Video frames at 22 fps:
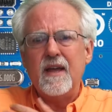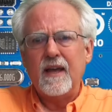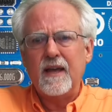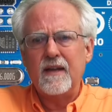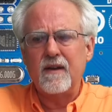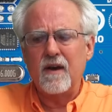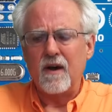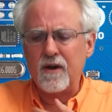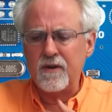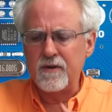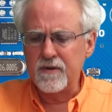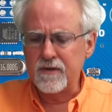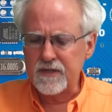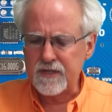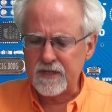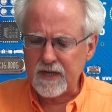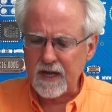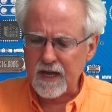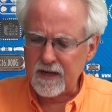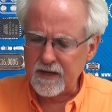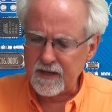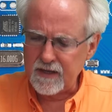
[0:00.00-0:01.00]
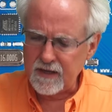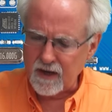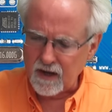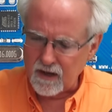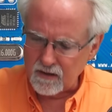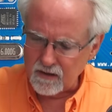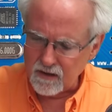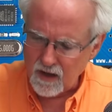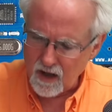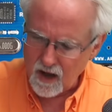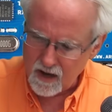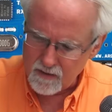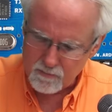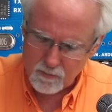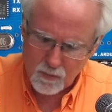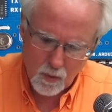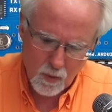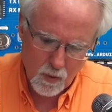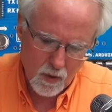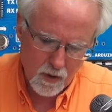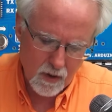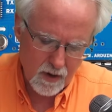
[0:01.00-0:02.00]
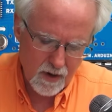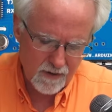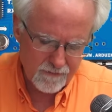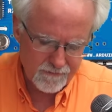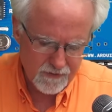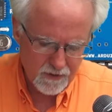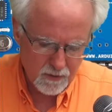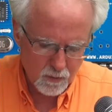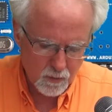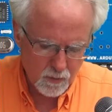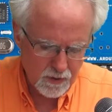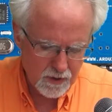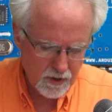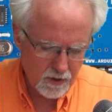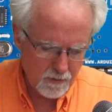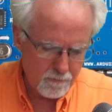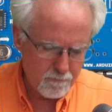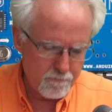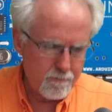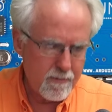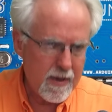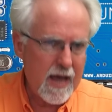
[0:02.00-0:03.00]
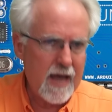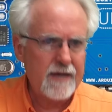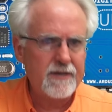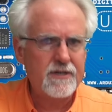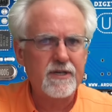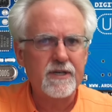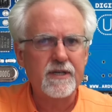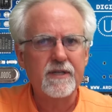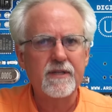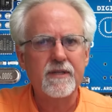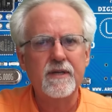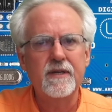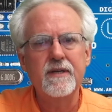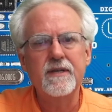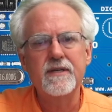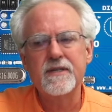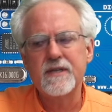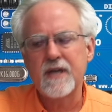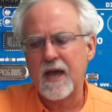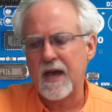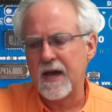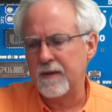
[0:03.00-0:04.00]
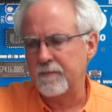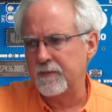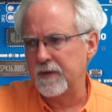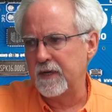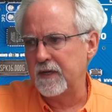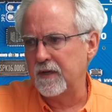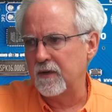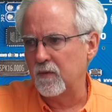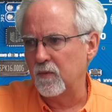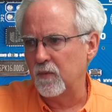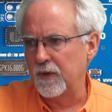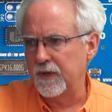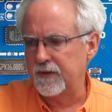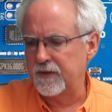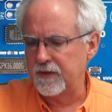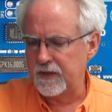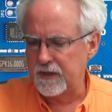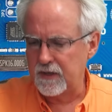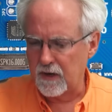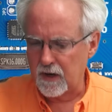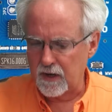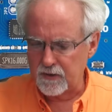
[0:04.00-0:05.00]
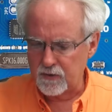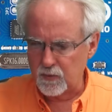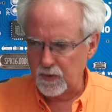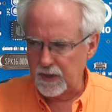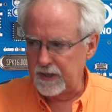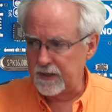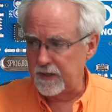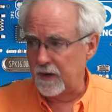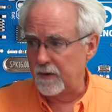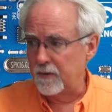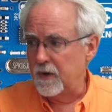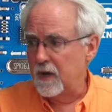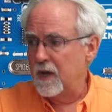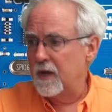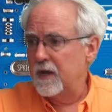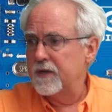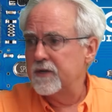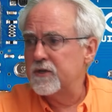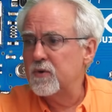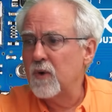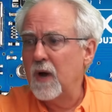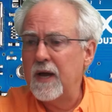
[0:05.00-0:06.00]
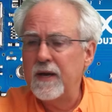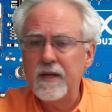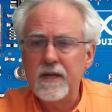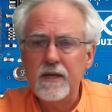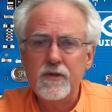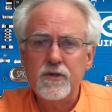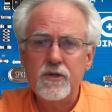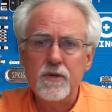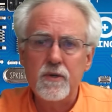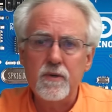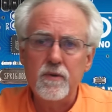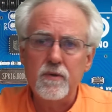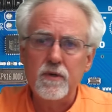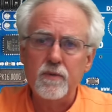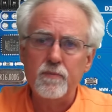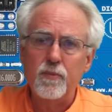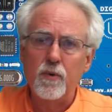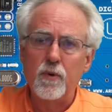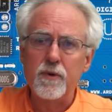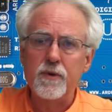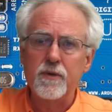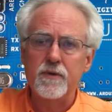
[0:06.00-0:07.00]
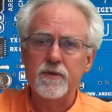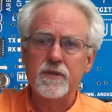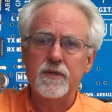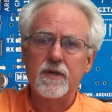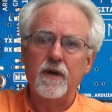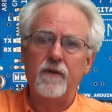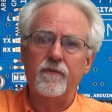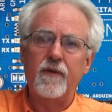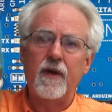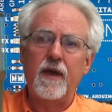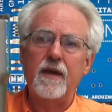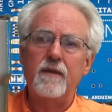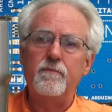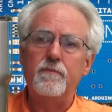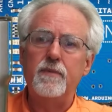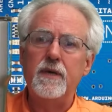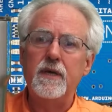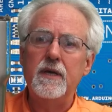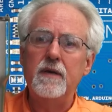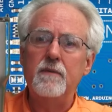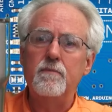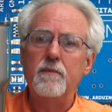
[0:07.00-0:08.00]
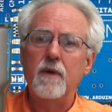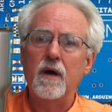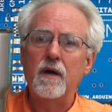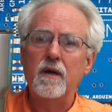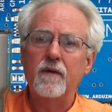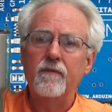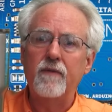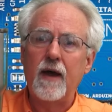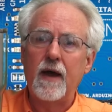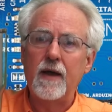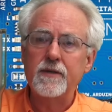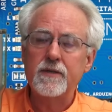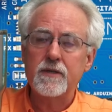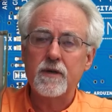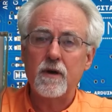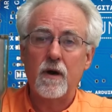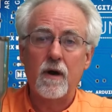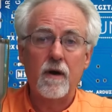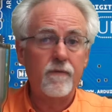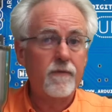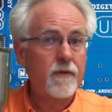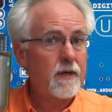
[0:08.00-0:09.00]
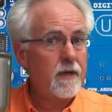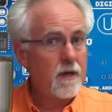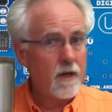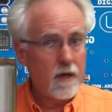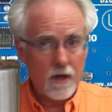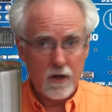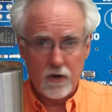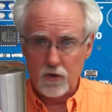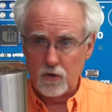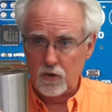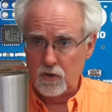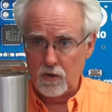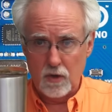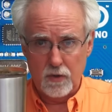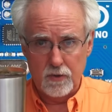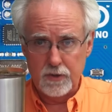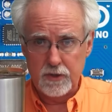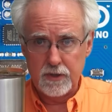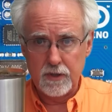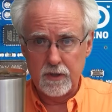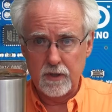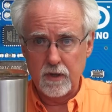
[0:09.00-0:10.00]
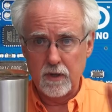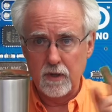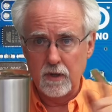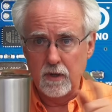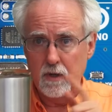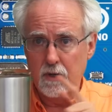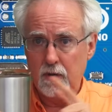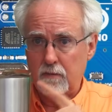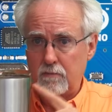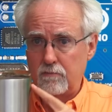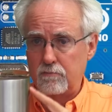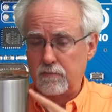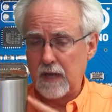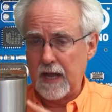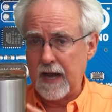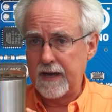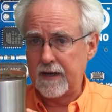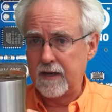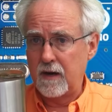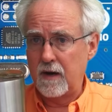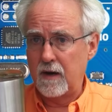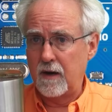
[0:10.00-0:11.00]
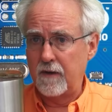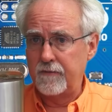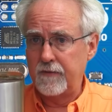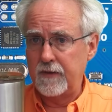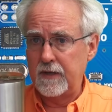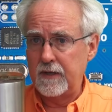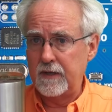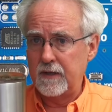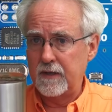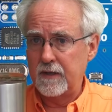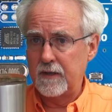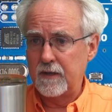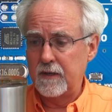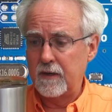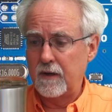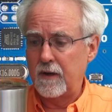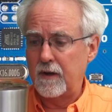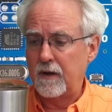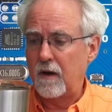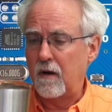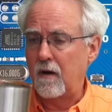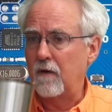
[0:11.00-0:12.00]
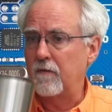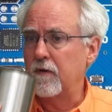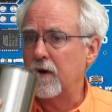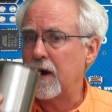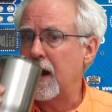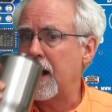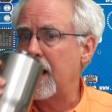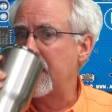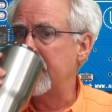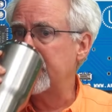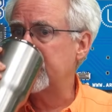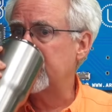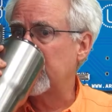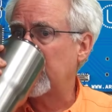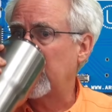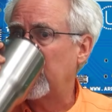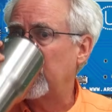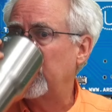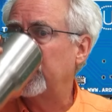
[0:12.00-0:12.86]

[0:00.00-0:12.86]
and understanding a lot more of the real magic that is happening with the Arduino. So I need you to pour yourself a big mug of iced coffee, no sugar, black coffee over ice,